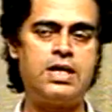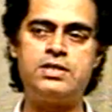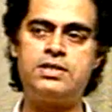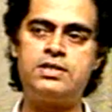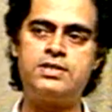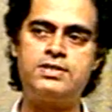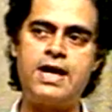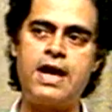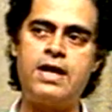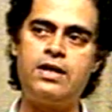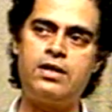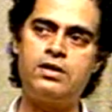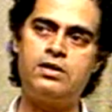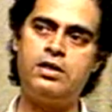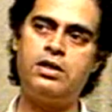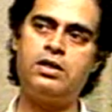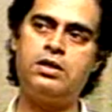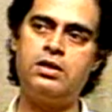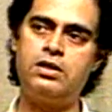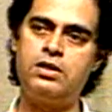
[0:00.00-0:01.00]
is a standard
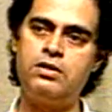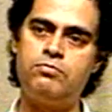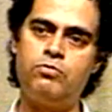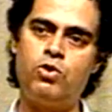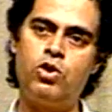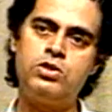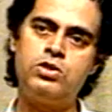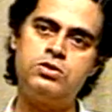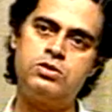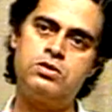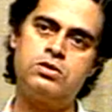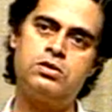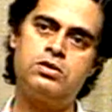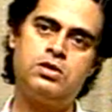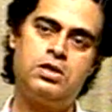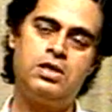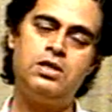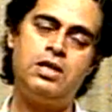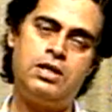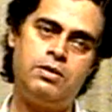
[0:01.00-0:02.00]
technique in MOS,
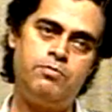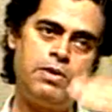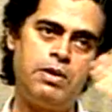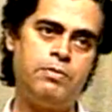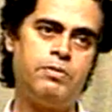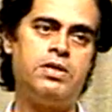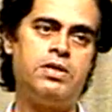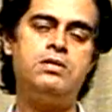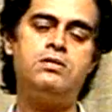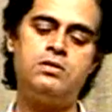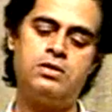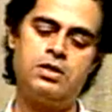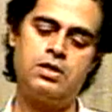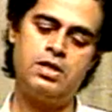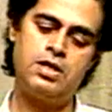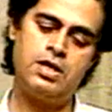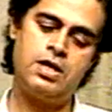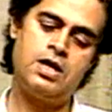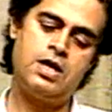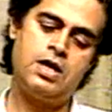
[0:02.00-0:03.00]
in memories.
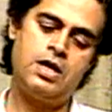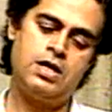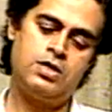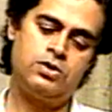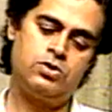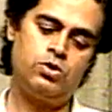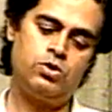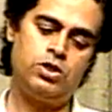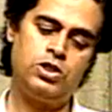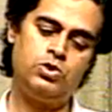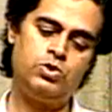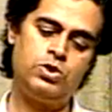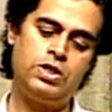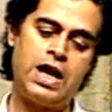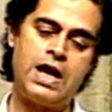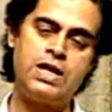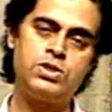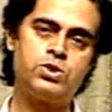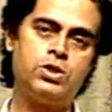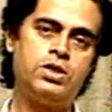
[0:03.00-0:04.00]
So which will
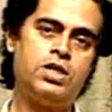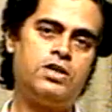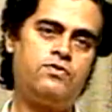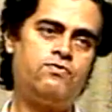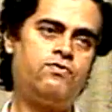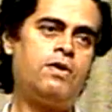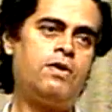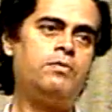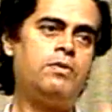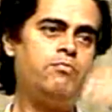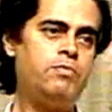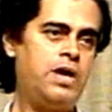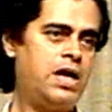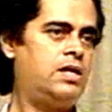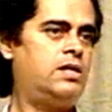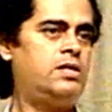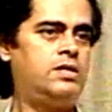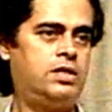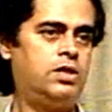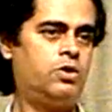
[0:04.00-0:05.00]
isolate from the
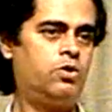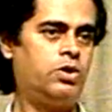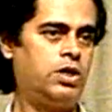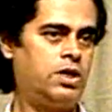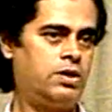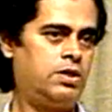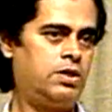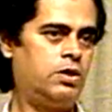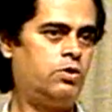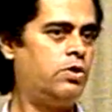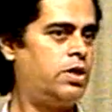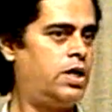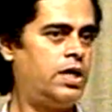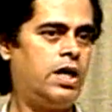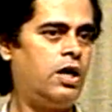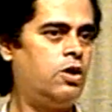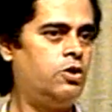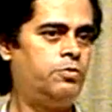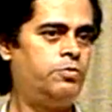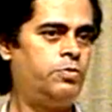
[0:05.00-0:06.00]
main decoded
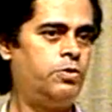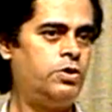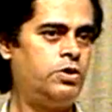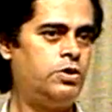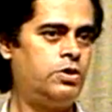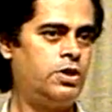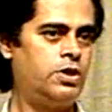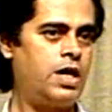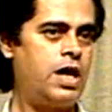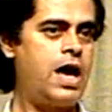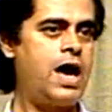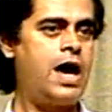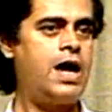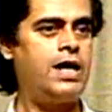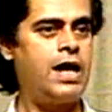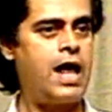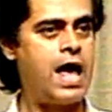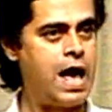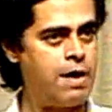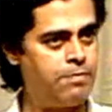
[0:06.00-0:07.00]
output and
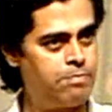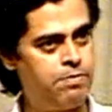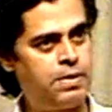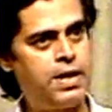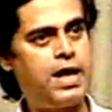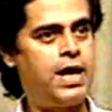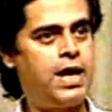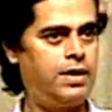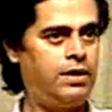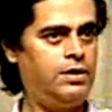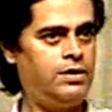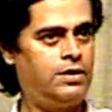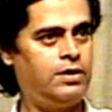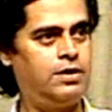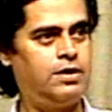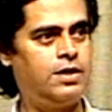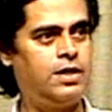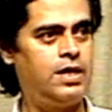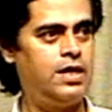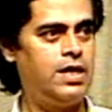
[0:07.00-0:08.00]
apply
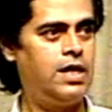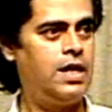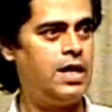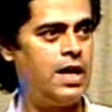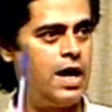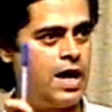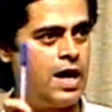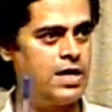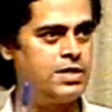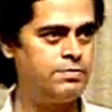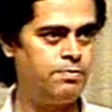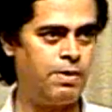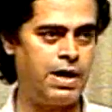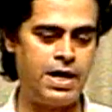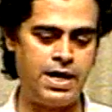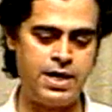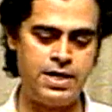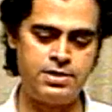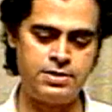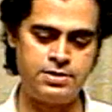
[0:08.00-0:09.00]
a large
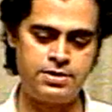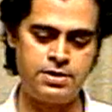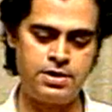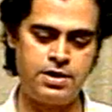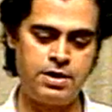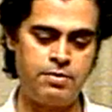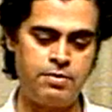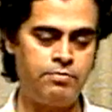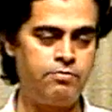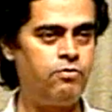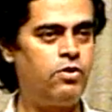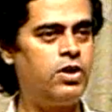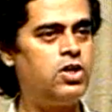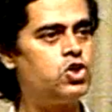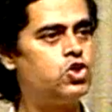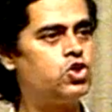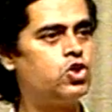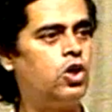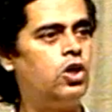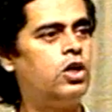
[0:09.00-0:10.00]
bias for a
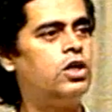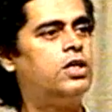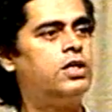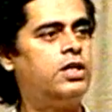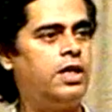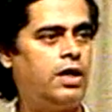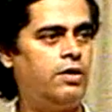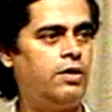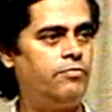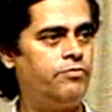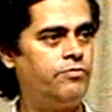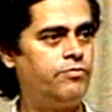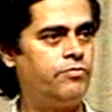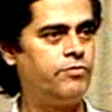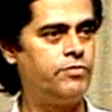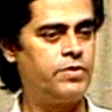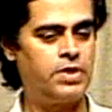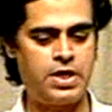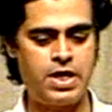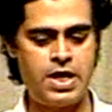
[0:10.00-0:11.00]
short time.
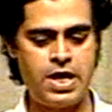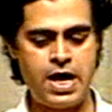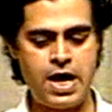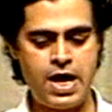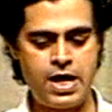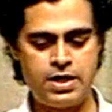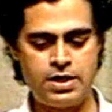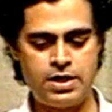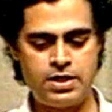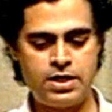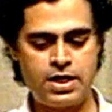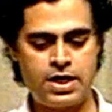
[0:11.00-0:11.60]
And the